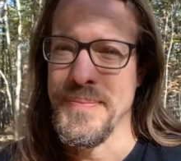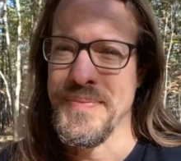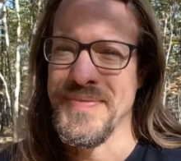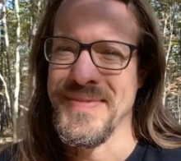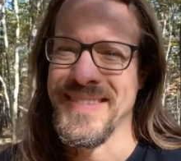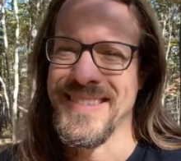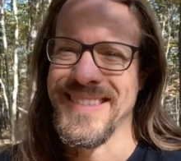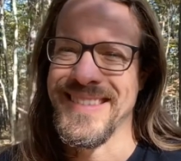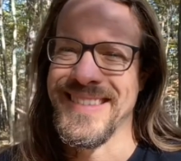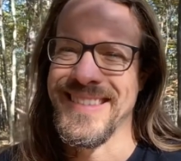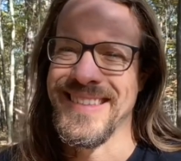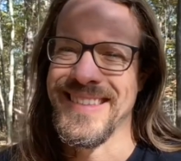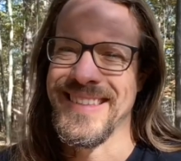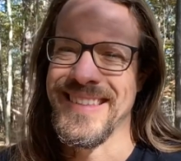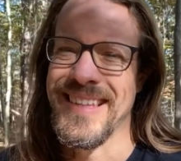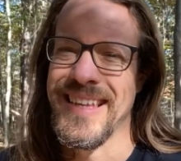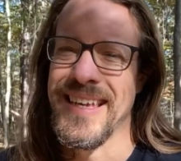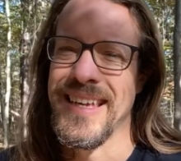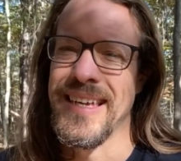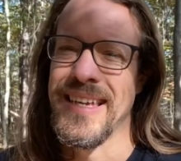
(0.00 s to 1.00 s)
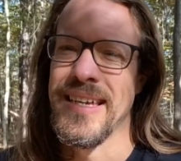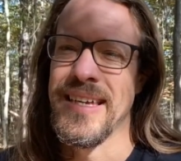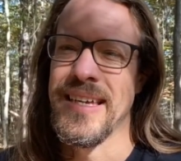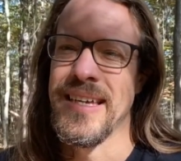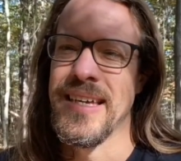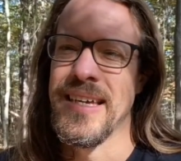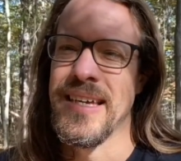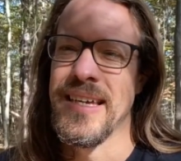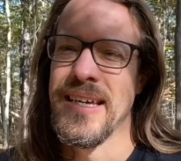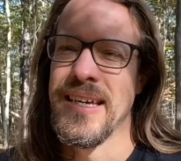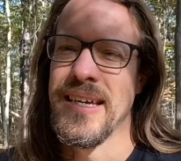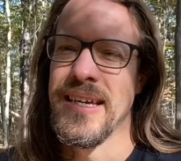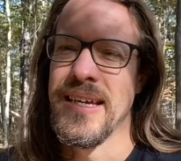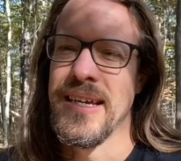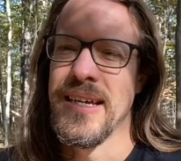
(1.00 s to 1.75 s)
(silence)